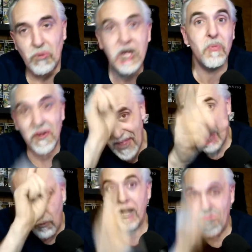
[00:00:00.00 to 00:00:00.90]
Because we don't
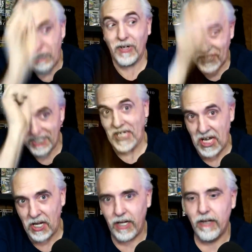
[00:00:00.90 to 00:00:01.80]
want that one person to
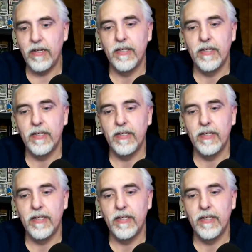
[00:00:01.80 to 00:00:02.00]
die.